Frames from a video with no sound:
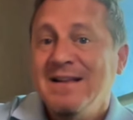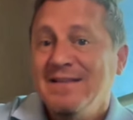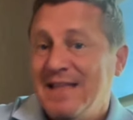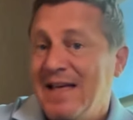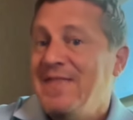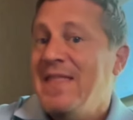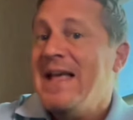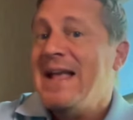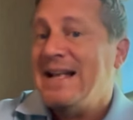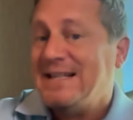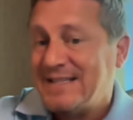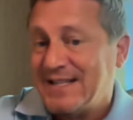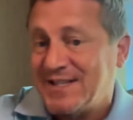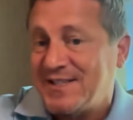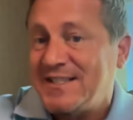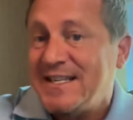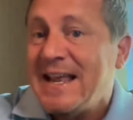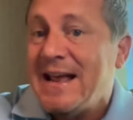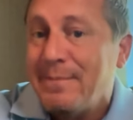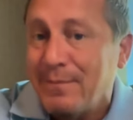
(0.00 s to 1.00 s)
then they get to
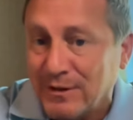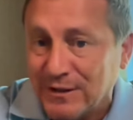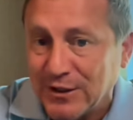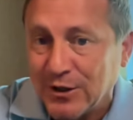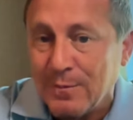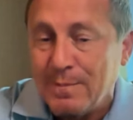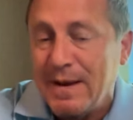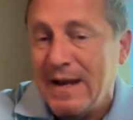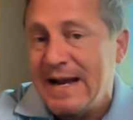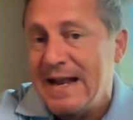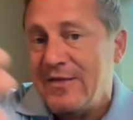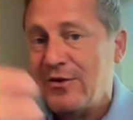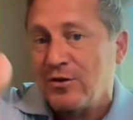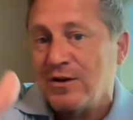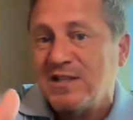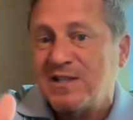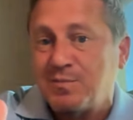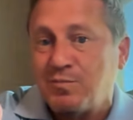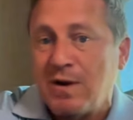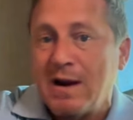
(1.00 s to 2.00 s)
see them a little bit either
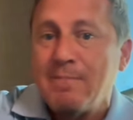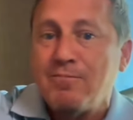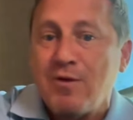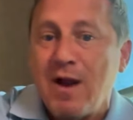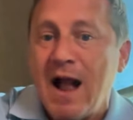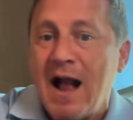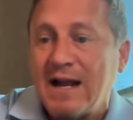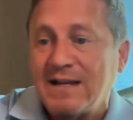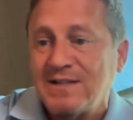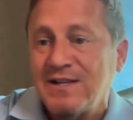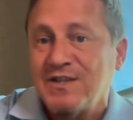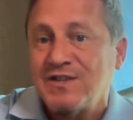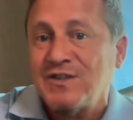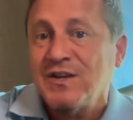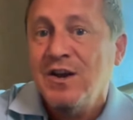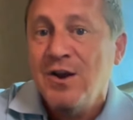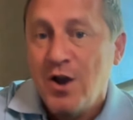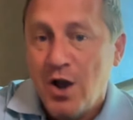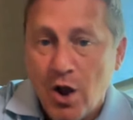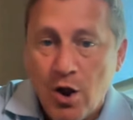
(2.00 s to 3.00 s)
in spring practice,
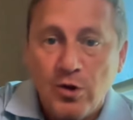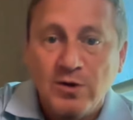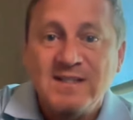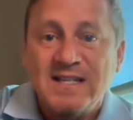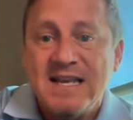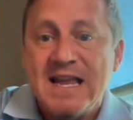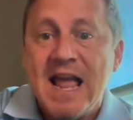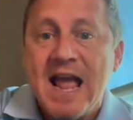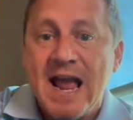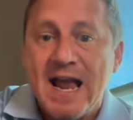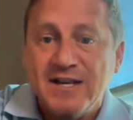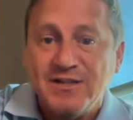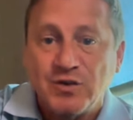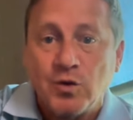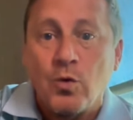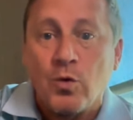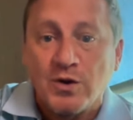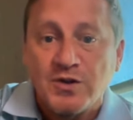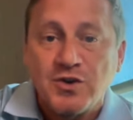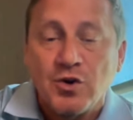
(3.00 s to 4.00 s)
OTAs,
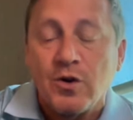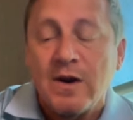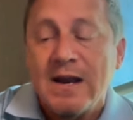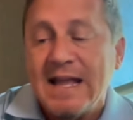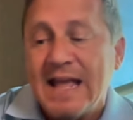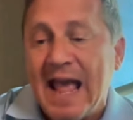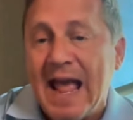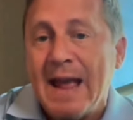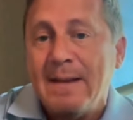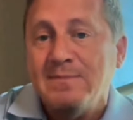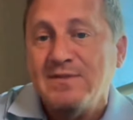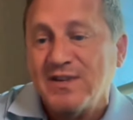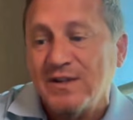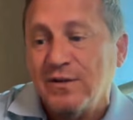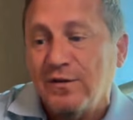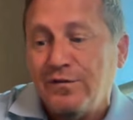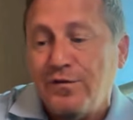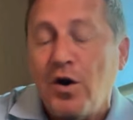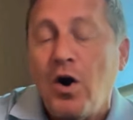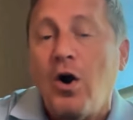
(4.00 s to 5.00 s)
or during games in
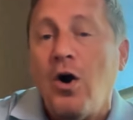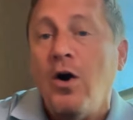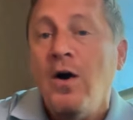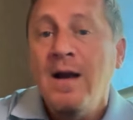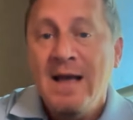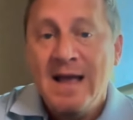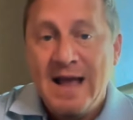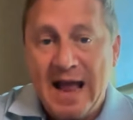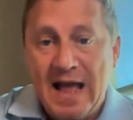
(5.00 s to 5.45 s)
the fall.